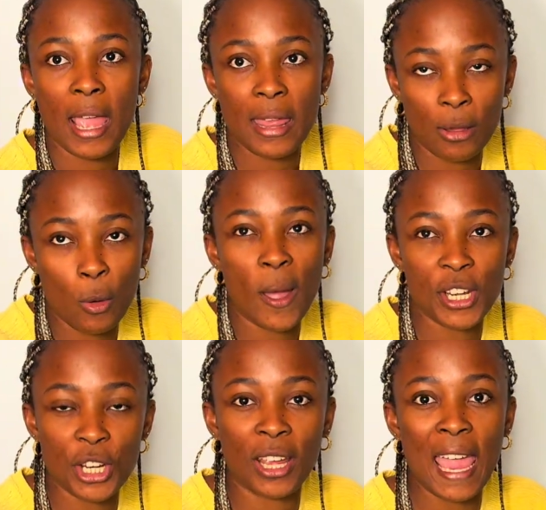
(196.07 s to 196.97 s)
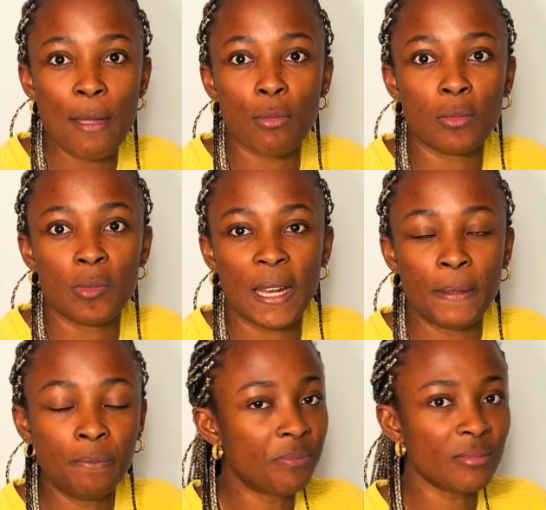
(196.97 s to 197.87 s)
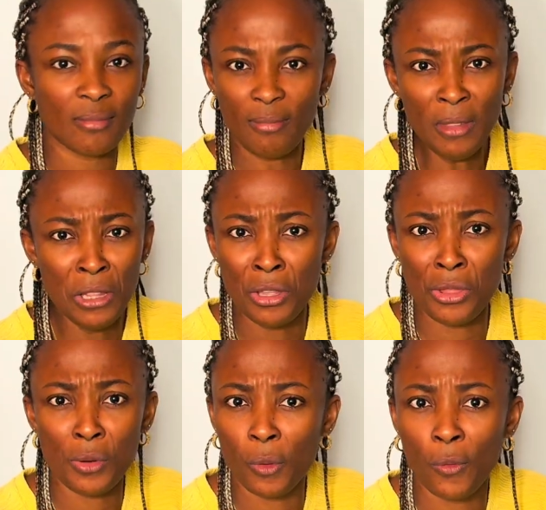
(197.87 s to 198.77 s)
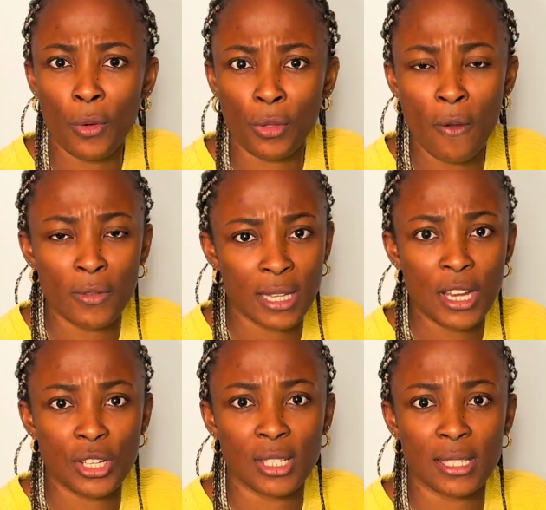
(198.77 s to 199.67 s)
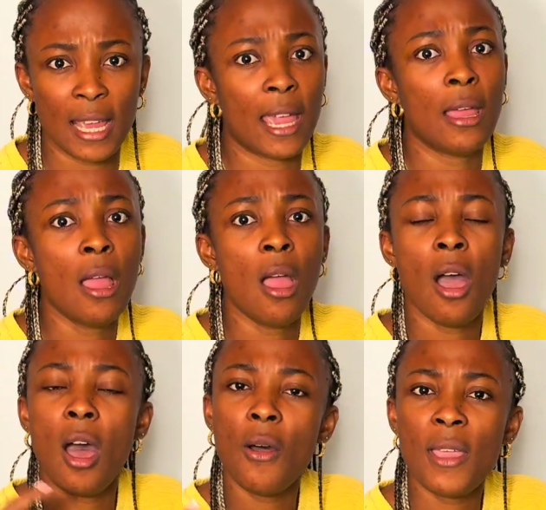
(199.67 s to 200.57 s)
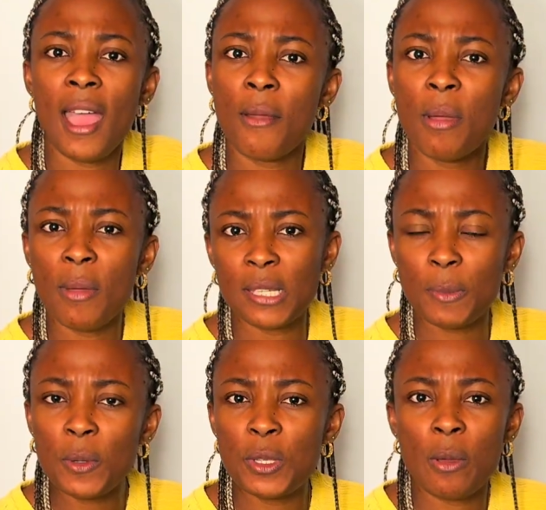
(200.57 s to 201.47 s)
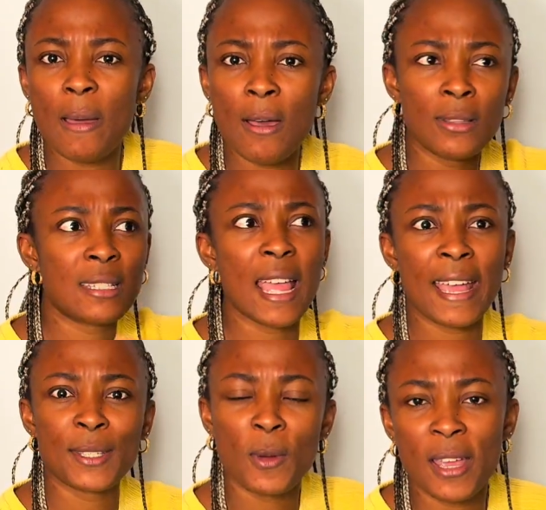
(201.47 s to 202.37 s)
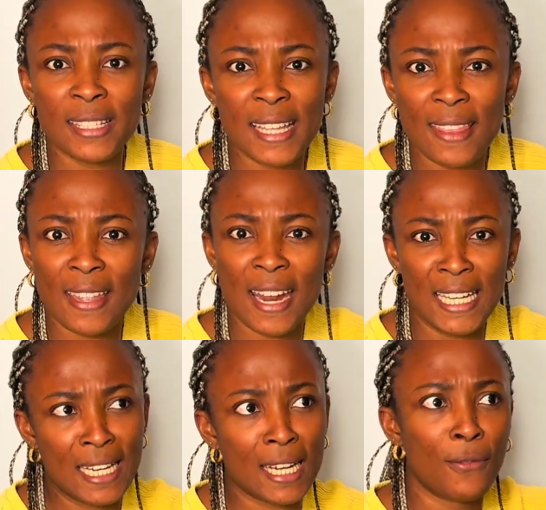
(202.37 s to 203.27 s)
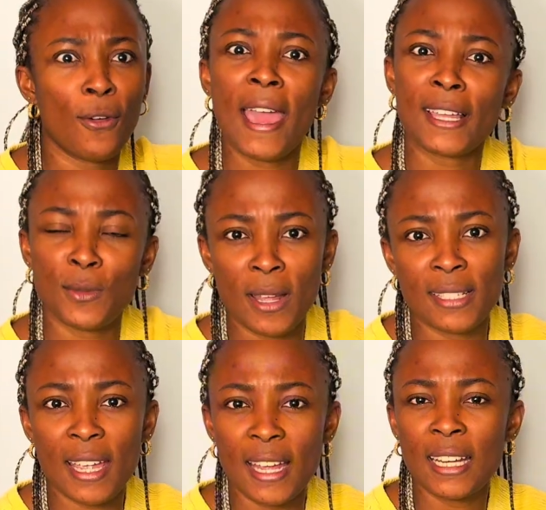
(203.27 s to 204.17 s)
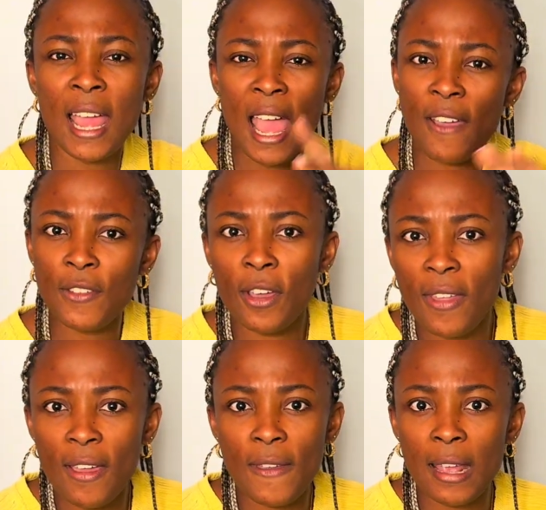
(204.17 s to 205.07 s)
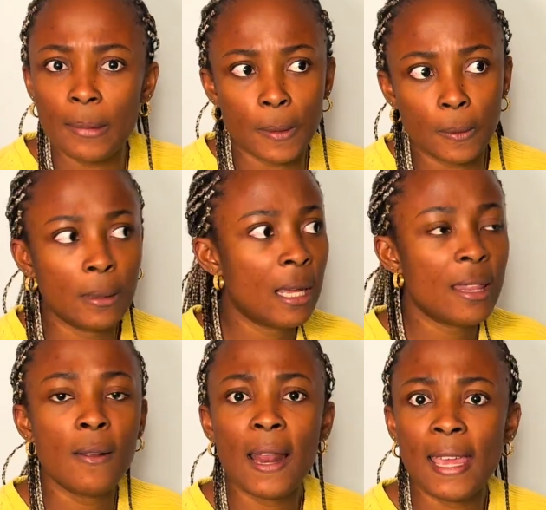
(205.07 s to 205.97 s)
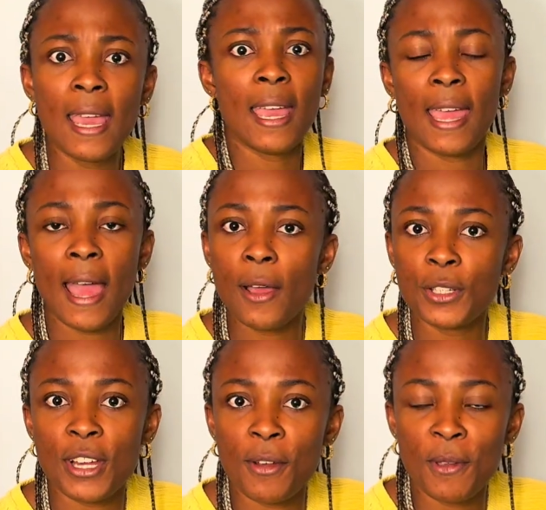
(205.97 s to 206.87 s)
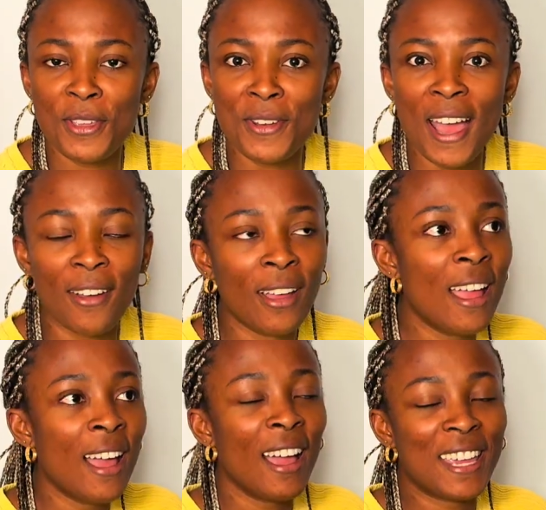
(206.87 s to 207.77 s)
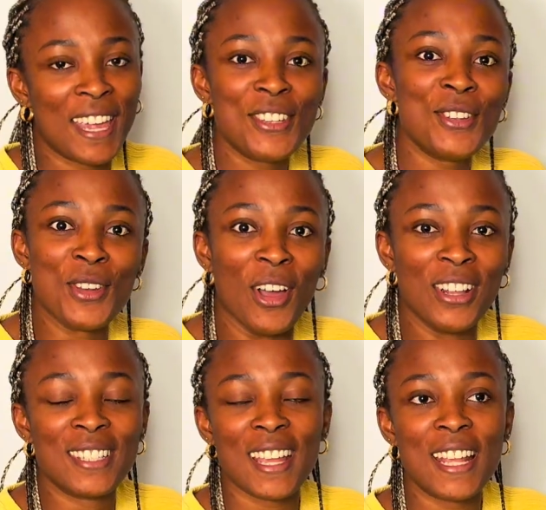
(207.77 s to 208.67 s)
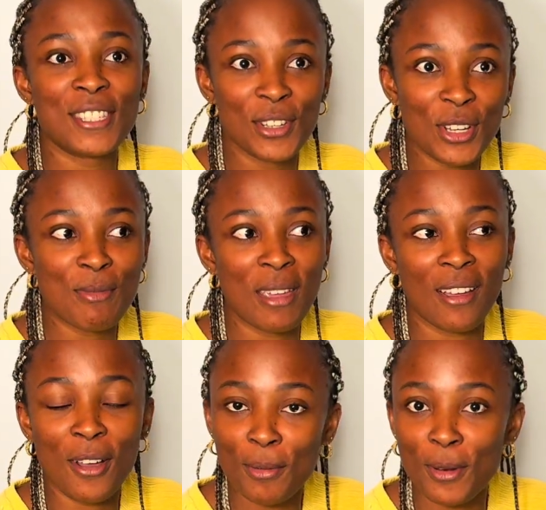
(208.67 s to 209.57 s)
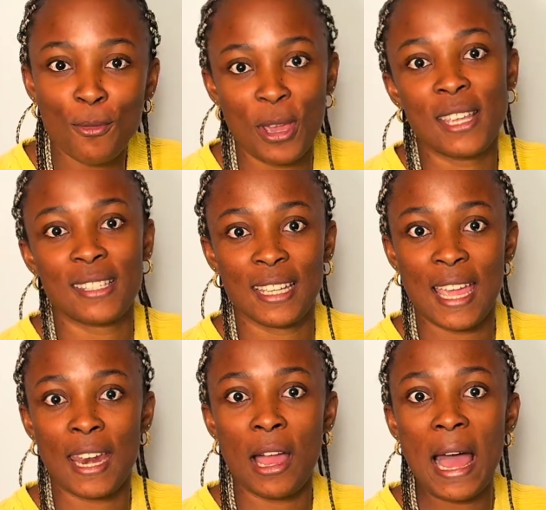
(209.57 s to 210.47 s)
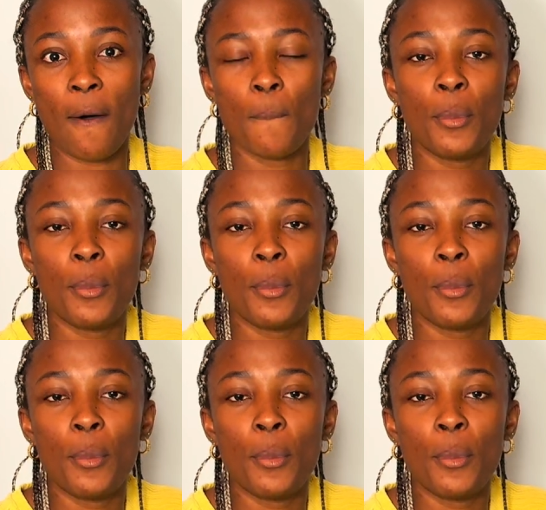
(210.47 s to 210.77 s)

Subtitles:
The question came probably in the 3rd or 4th conversation to say, "Oh yeah, I remember I spoke to you about X, Y, and Z that I needed for X, Y, and Z. Have you got that available?" They're like, yeah, I'll share it with you now. I kid you not, it took me a couple of weeks to get it out.